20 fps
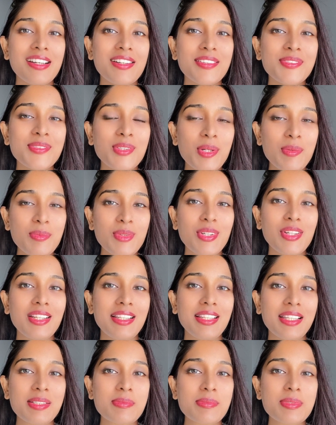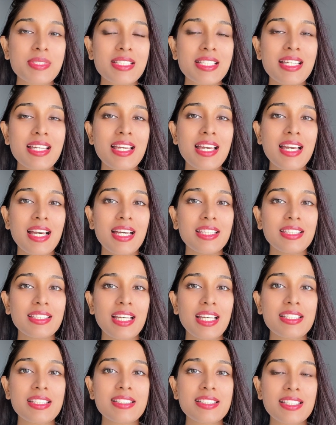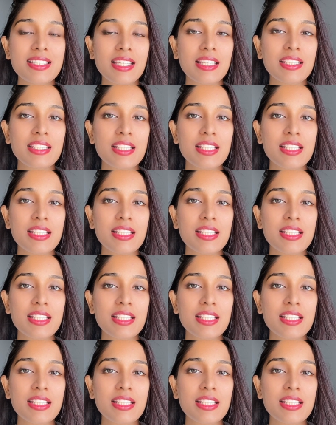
from your lips, and that's it.